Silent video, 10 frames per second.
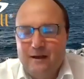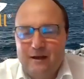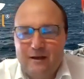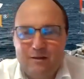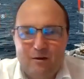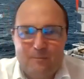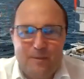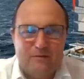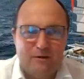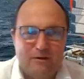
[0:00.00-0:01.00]
Sorry,
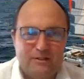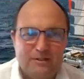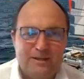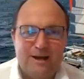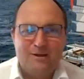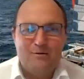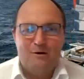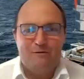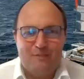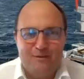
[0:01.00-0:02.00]
Patrick, I just cut you
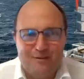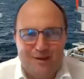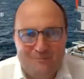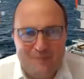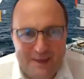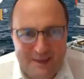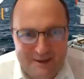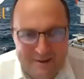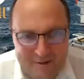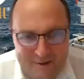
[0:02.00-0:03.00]
off. Can you come back in?
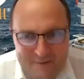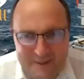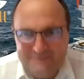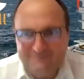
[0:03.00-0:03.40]
Sorry, mate.